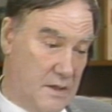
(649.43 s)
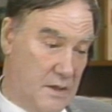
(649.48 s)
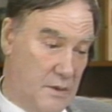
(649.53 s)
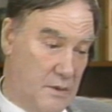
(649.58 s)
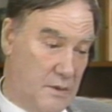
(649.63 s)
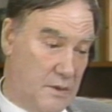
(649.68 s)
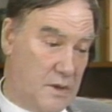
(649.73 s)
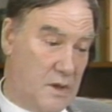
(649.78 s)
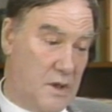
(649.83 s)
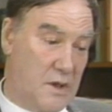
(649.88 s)

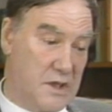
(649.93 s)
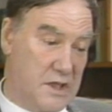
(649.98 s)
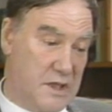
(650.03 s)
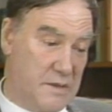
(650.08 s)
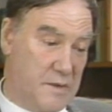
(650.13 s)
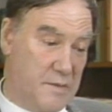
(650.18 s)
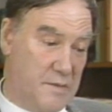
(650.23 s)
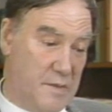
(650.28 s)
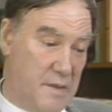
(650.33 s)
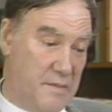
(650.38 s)
whole
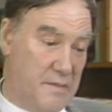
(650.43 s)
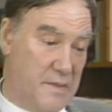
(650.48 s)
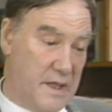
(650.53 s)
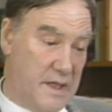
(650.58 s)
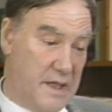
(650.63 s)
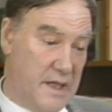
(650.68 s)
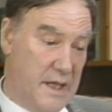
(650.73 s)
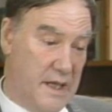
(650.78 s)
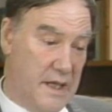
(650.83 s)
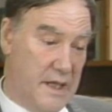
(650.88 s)
concept may
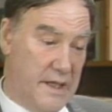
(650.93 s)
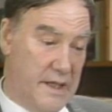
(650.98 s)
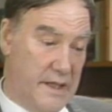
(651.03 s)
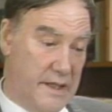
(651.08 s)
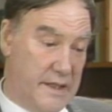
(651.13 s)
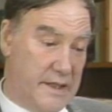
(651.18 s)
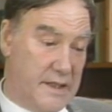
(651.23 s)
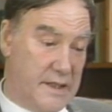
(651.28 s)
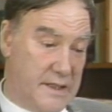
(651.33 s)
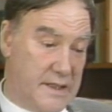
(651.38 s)
be,
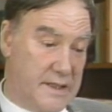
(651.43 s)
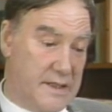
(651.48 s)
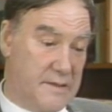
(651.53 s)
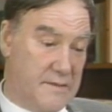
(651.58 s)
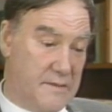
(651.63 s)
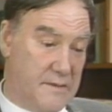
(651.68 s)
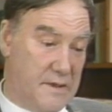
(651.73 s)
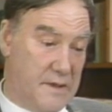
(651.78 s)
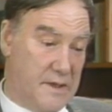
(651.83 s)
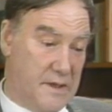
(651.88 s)

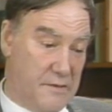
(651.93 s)
is